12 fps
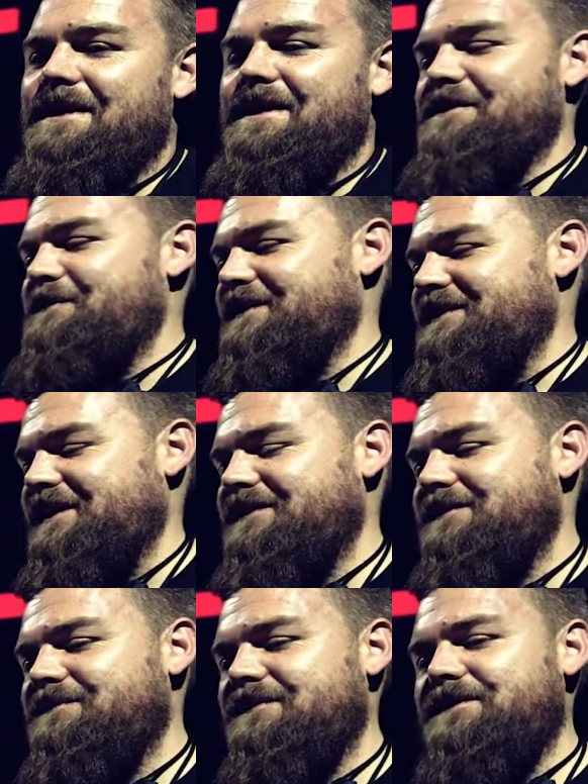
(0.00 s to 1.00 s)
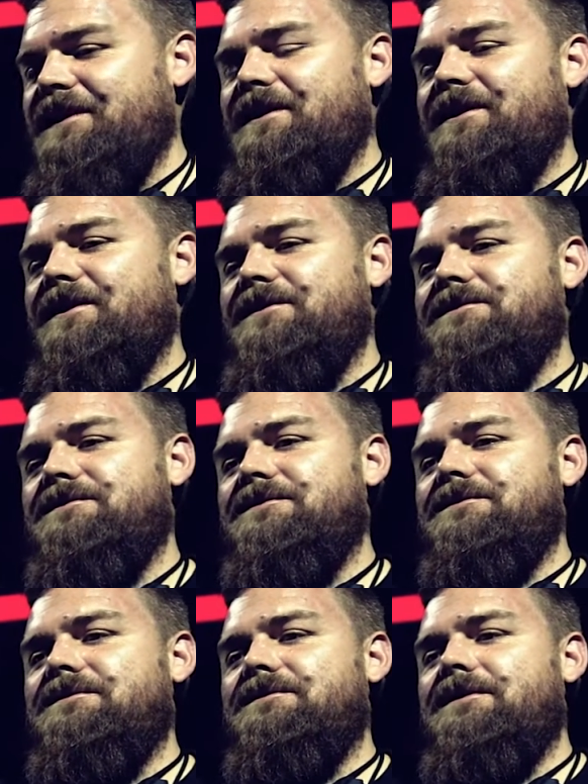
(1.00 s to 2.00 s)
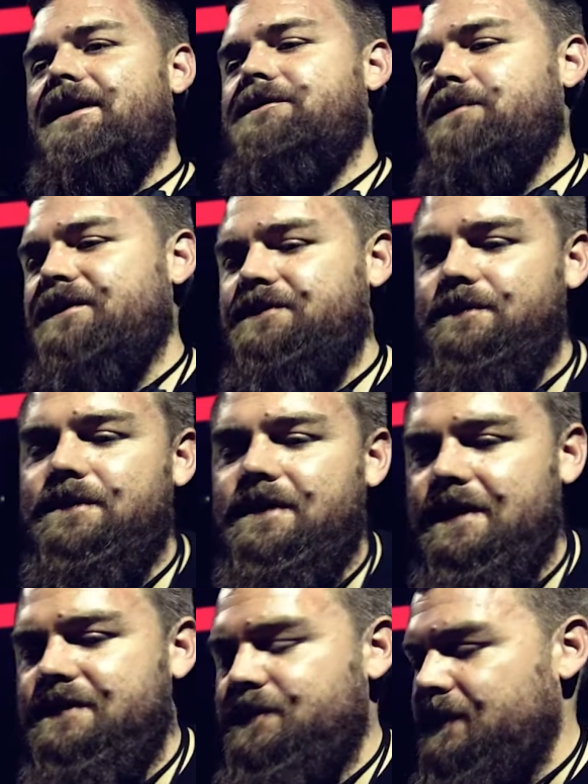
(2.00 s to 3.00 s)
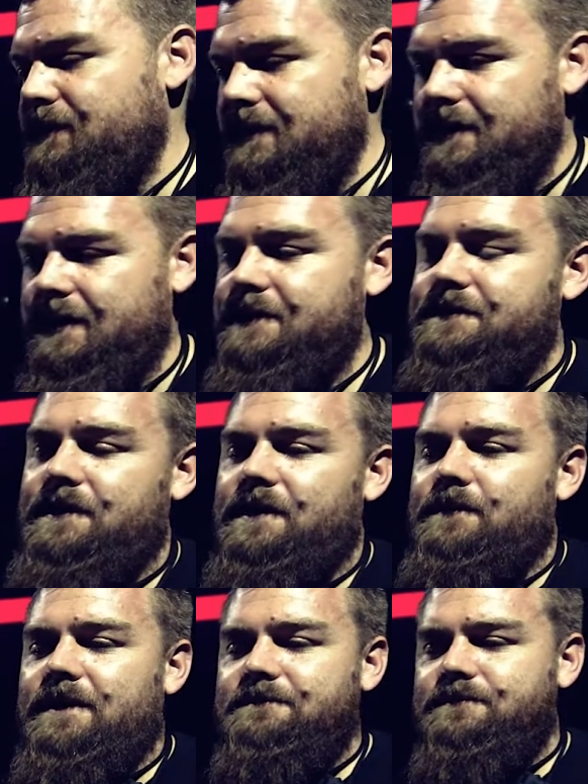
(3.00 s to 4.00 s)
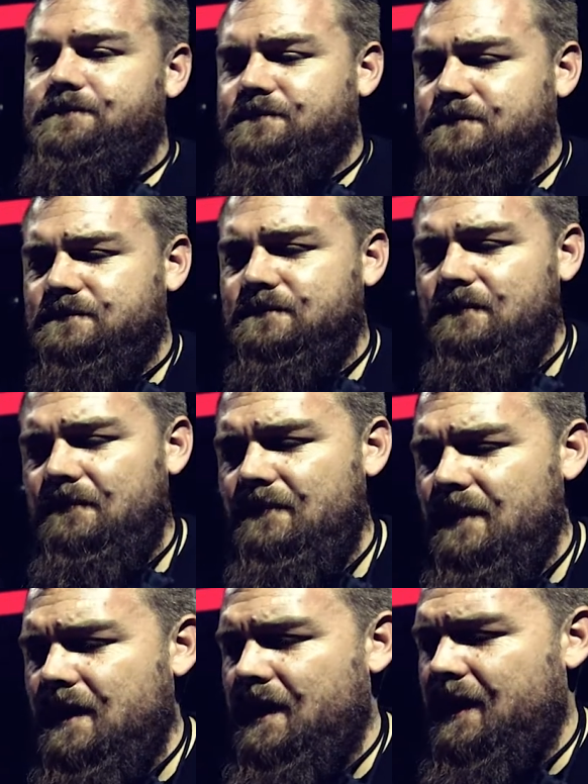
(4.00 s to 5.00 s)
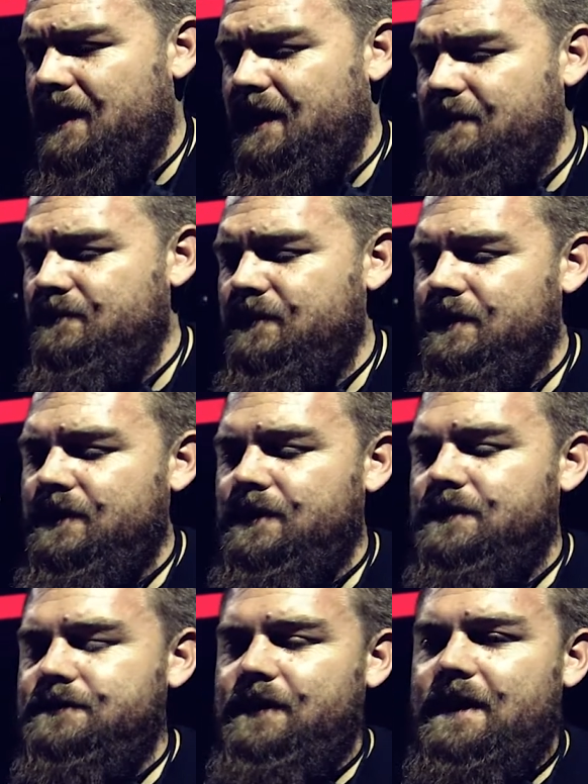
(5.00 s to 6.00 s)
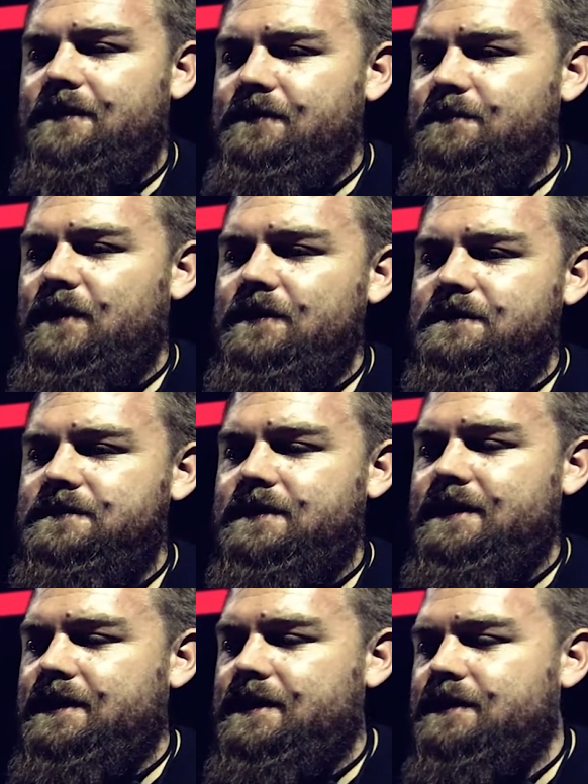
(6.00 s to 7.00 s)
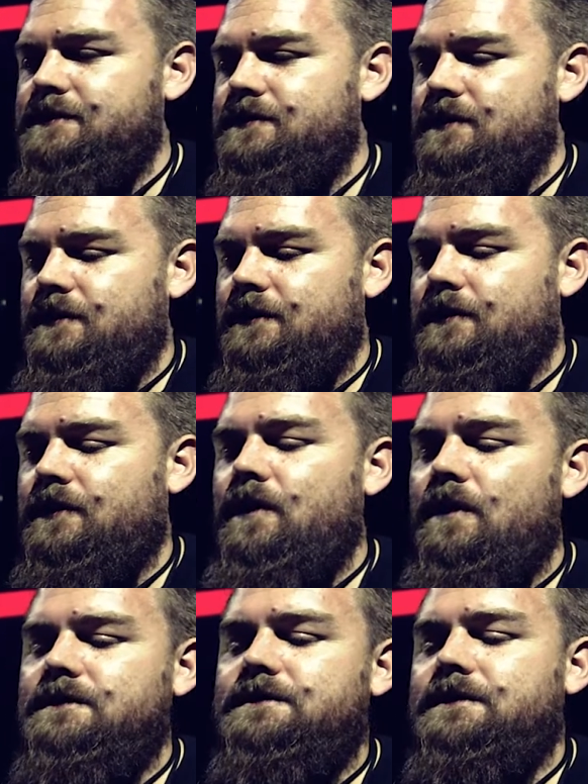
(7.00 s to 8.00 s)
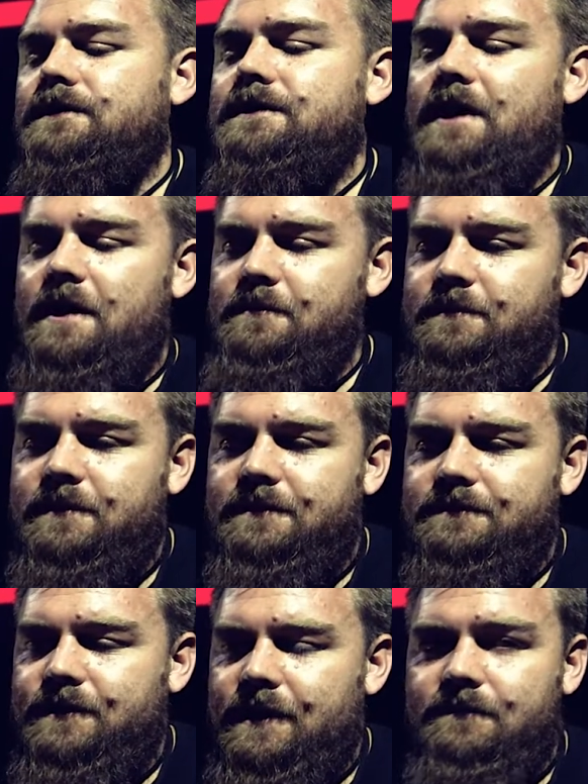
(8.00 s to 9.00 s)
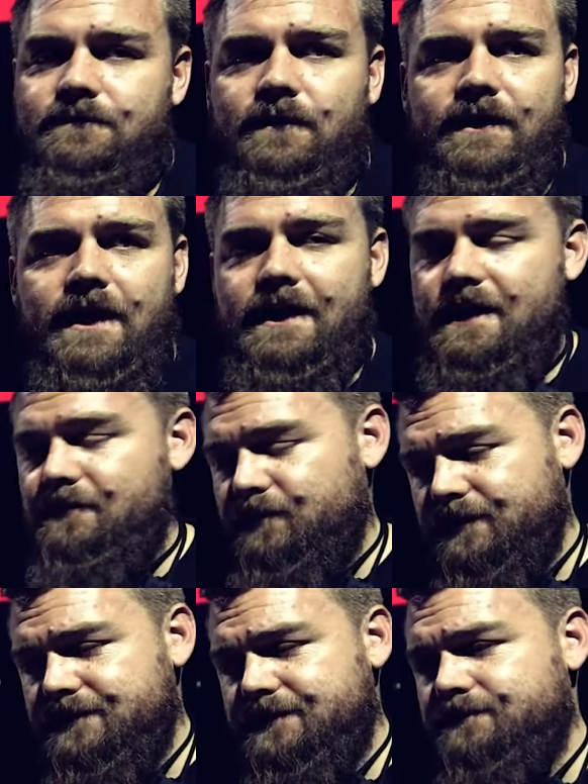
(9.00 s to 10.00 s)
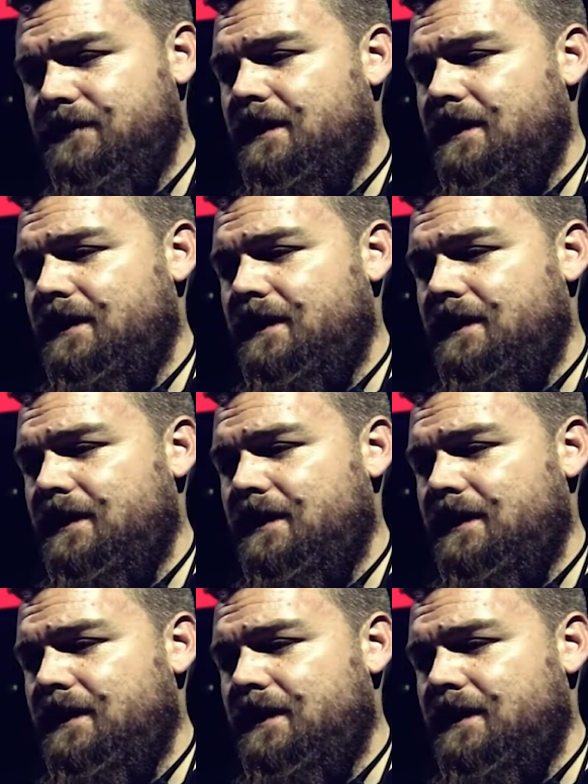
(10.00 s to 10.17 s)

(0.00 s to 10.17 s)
100%. So, as mentioned with the S21 and S31, um, straight out of the box is the console is capable of doing 48 inputs